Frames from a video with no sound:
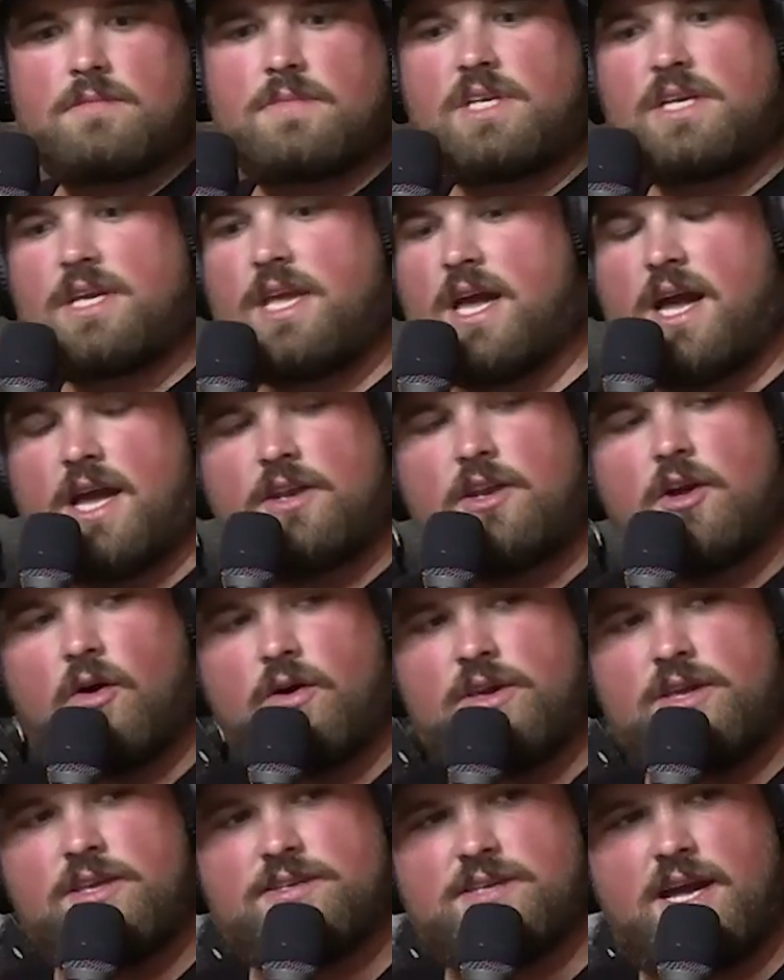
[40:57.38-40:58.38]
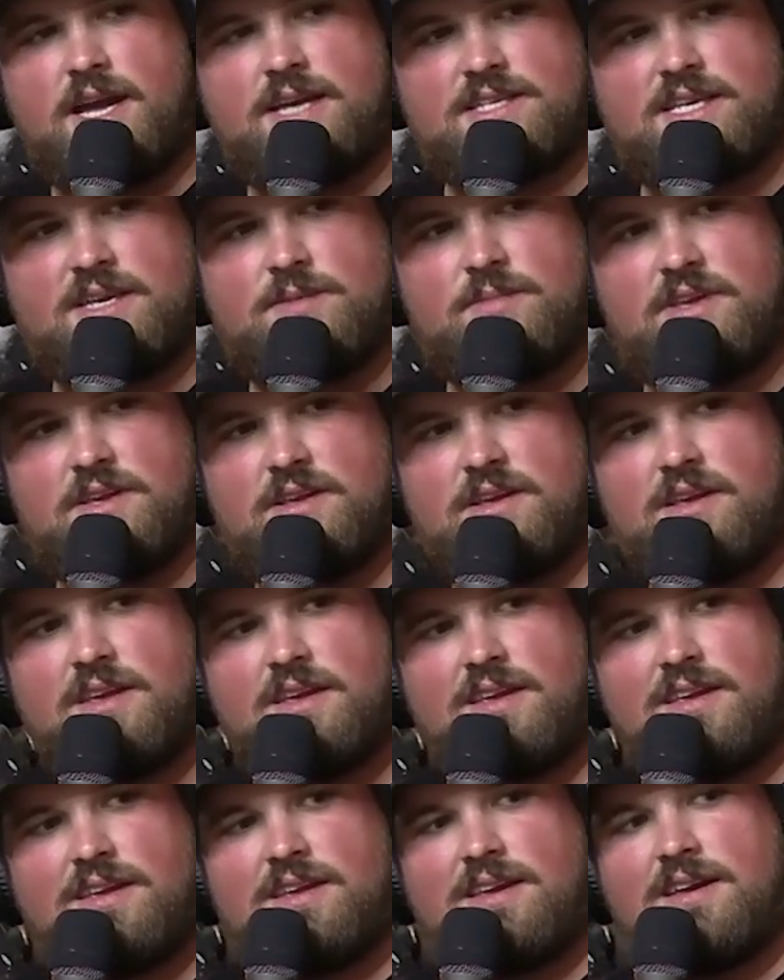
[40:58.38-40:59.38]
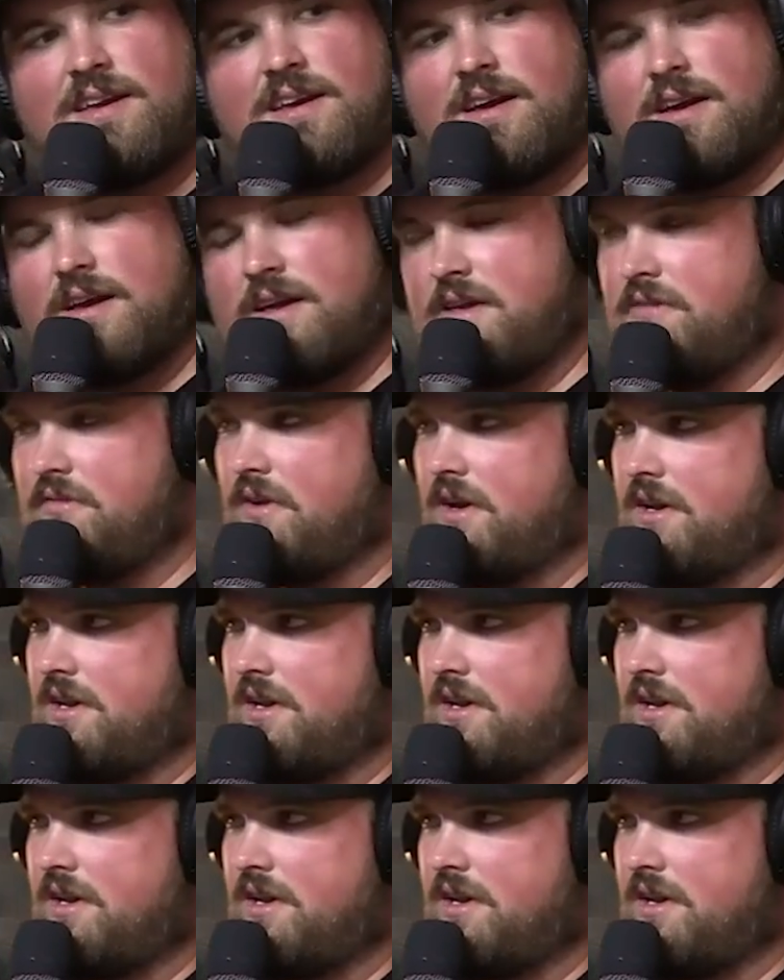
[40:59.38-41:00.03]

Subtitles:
Yeah. No, he's asking me if I